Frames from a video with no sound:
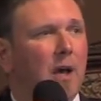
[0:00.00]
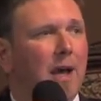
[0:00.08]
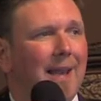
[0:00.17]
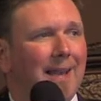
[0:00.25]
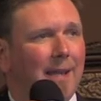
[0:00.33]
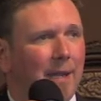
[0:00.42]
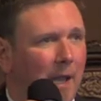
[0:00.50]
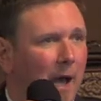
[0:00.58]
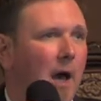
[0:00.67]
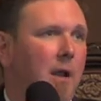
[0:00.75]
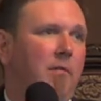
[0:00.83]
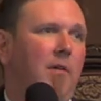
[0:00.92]
a
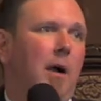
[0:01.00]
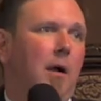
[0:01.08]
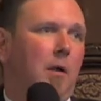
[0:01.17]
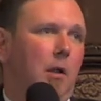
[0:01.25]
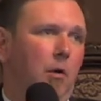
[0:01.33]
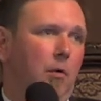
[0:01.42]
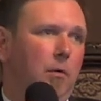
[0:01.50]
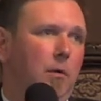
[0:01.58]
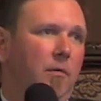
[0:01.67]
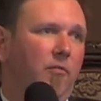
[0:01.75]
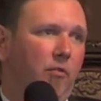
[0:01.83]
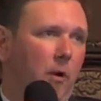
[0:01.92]
lot of our load
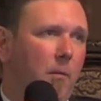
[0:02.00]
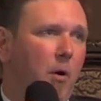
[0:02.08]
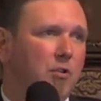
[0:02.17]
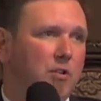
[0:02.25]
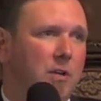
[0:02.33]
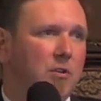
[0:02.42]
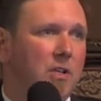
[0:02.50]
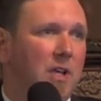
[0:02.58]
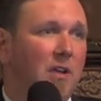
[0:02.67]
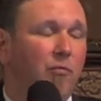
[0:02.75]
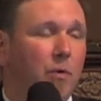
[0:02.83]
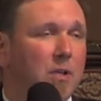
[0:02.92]
from ocean energy
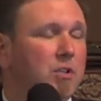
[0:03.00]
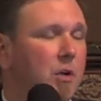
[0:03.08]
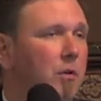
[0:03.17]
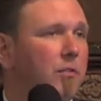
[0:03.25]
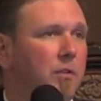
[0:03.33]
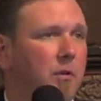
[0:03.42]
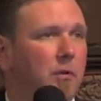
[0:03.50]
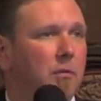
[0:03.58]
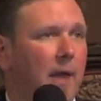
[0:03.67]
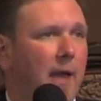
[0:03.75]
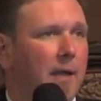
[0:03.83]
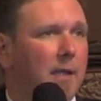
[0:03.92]
if we chose to do
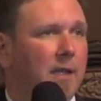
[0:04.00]
that.